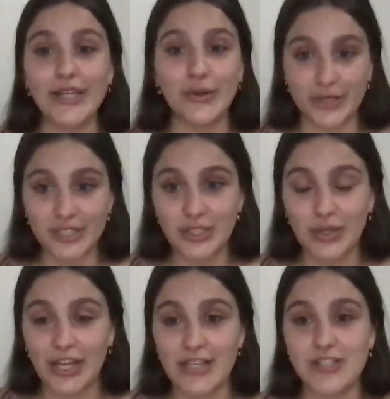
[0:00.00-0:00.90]
your
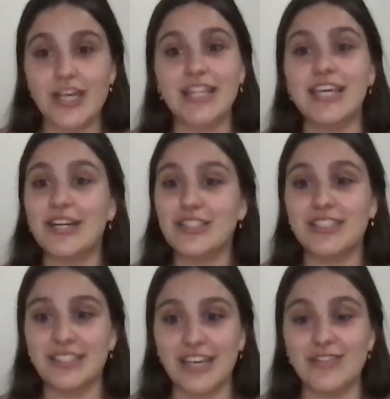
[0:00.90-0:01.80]
students so that they're
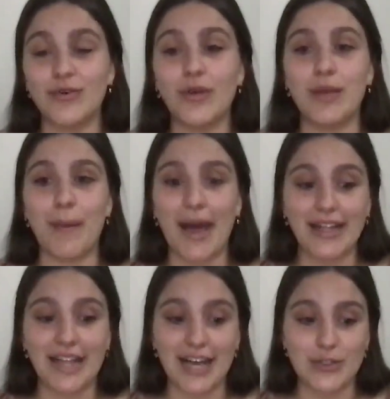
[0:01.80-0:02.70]
successful in my
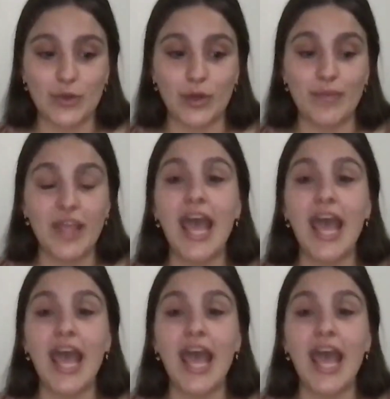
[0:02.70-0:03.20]
classroom,